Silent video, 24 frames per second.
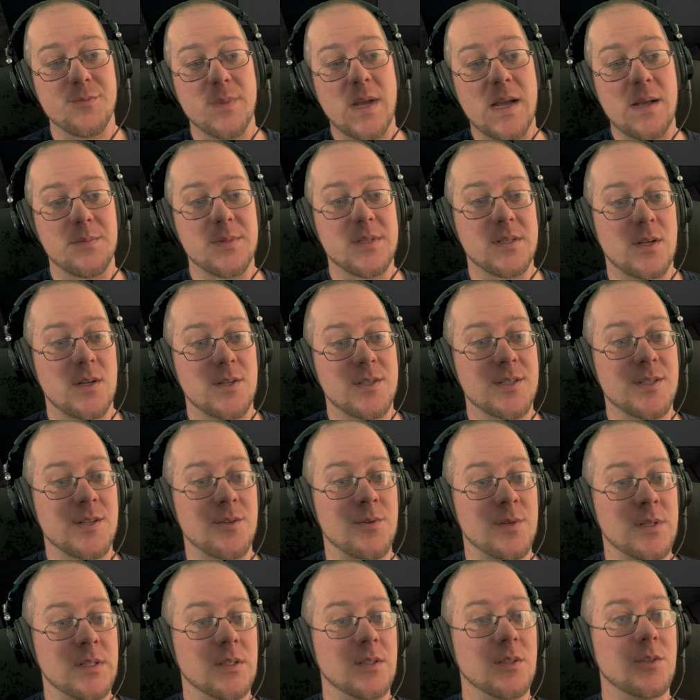maps
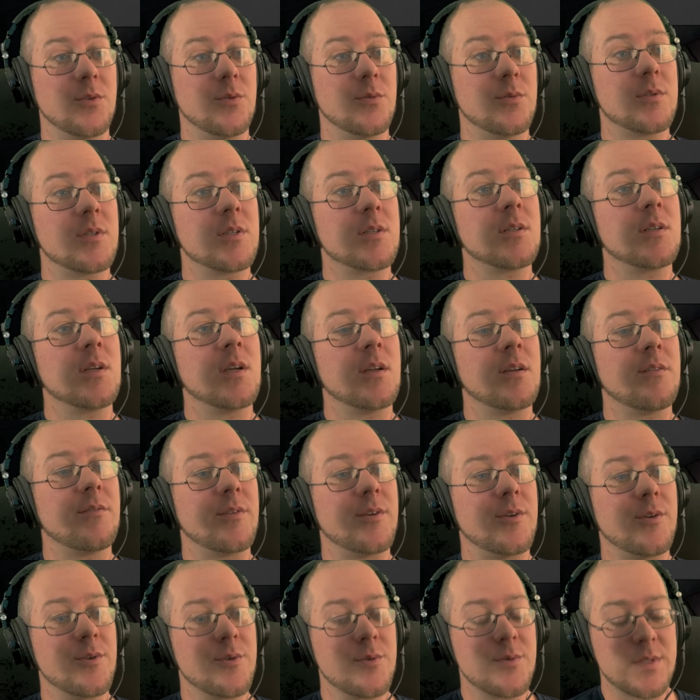also in loot. If
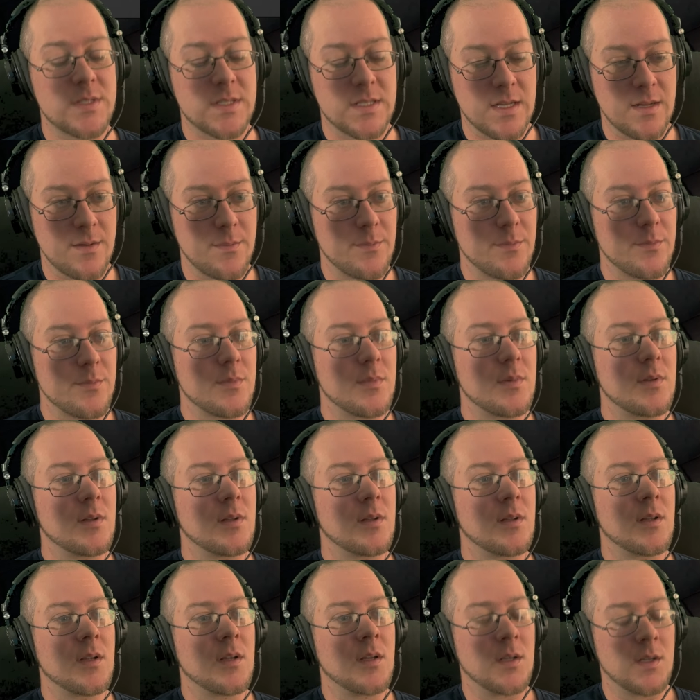you use them,
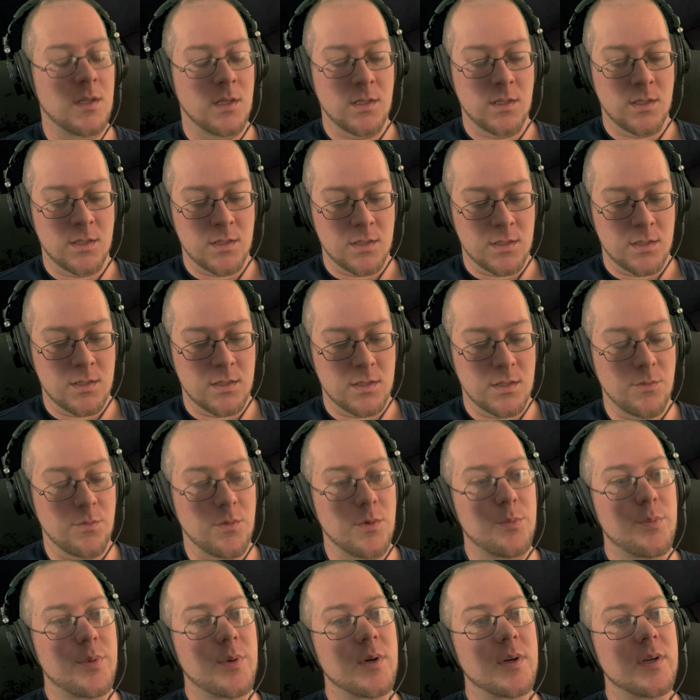it
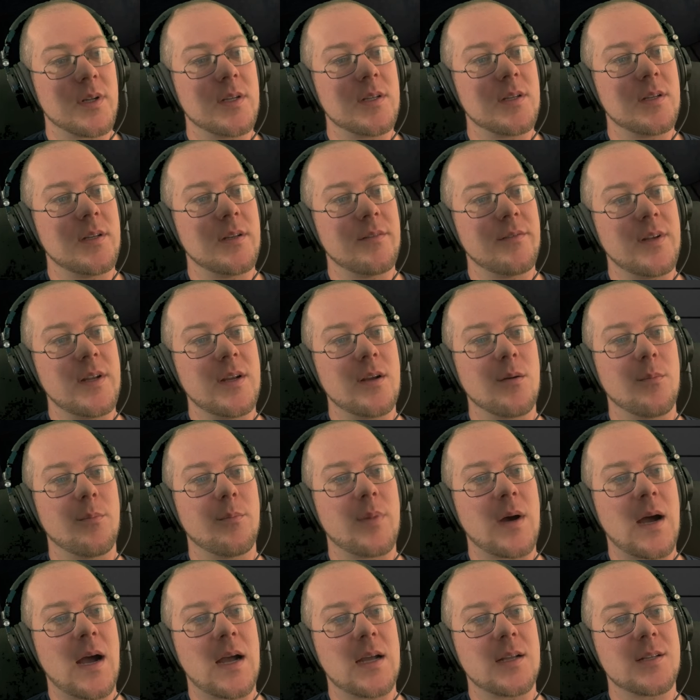will put it
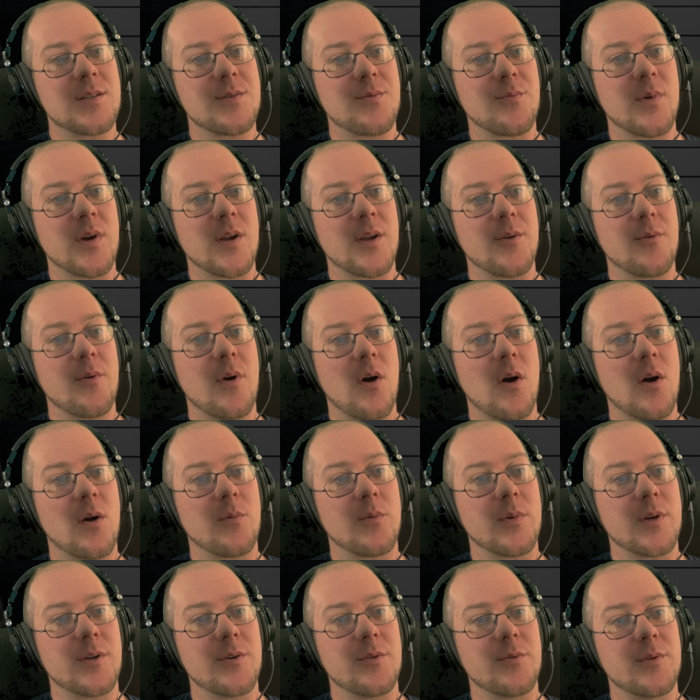nearby to where you are
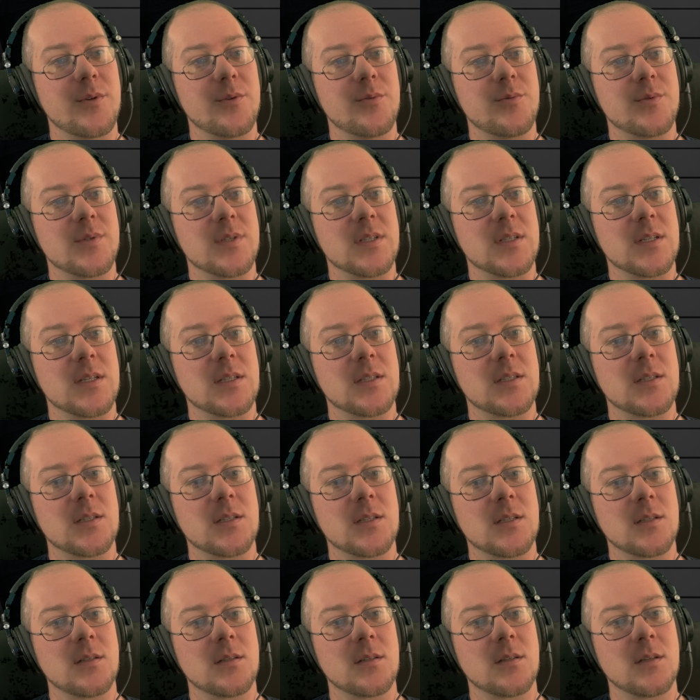when you used it.
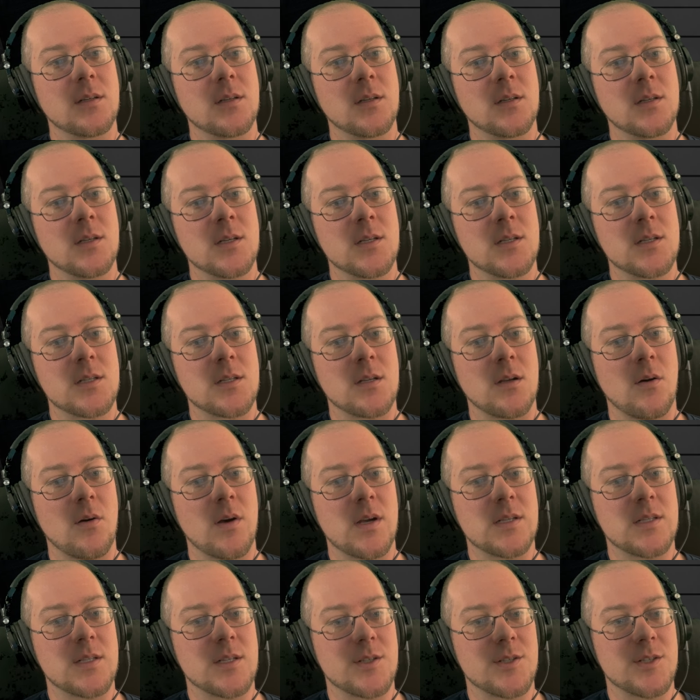So I
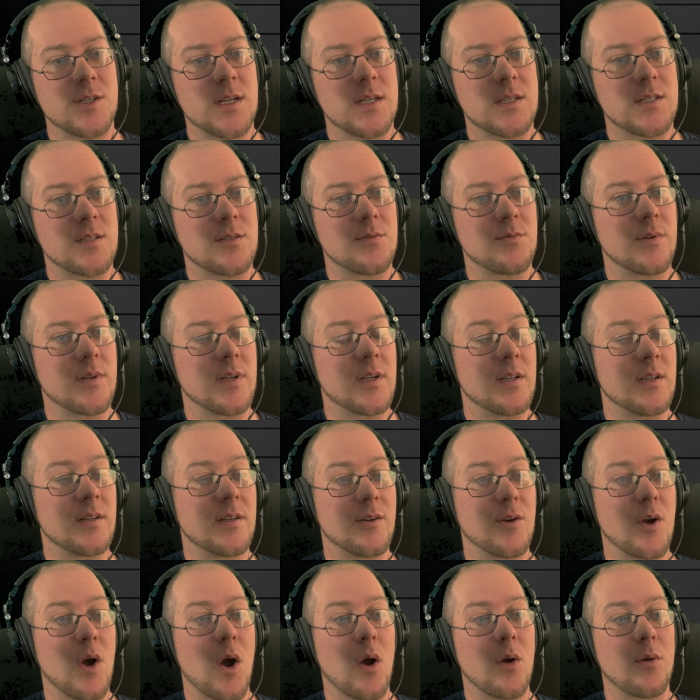suggest doing it
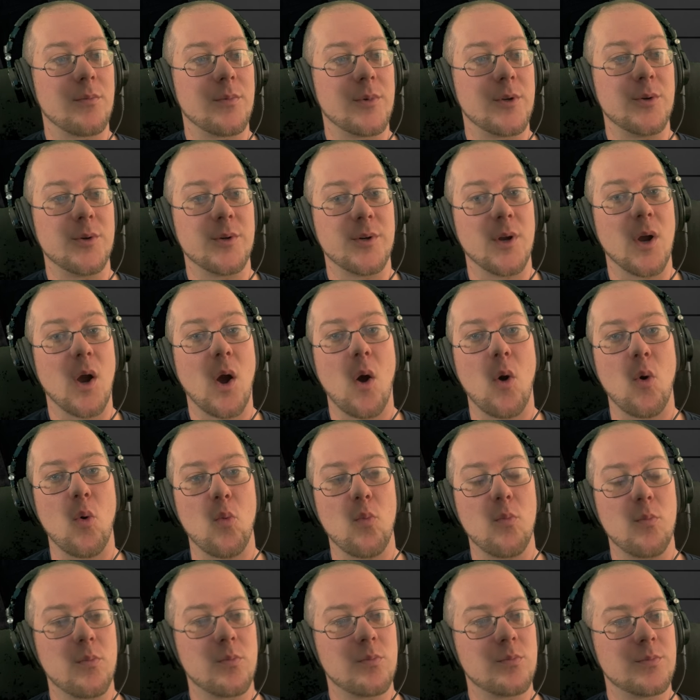near your home,
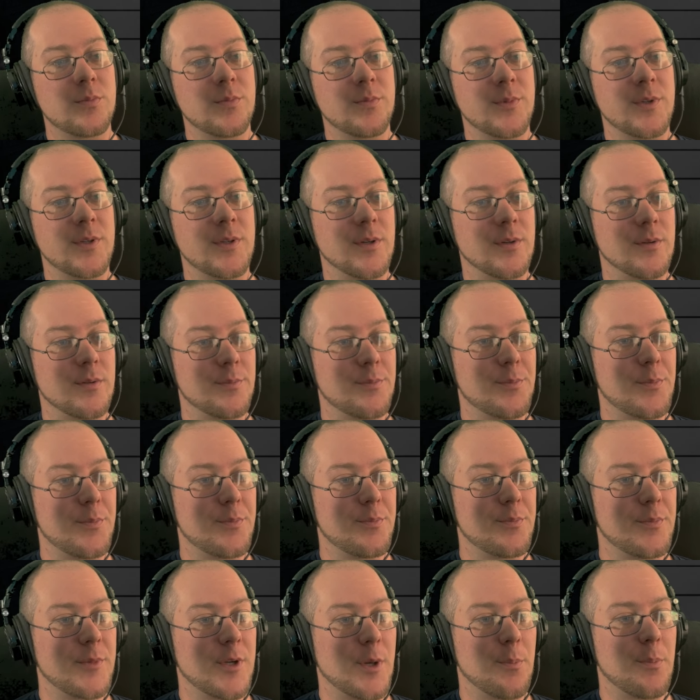
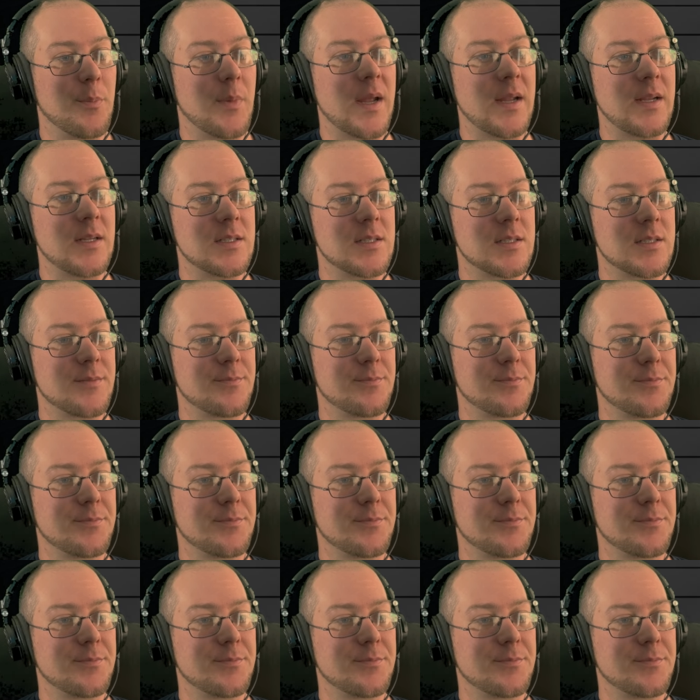your base.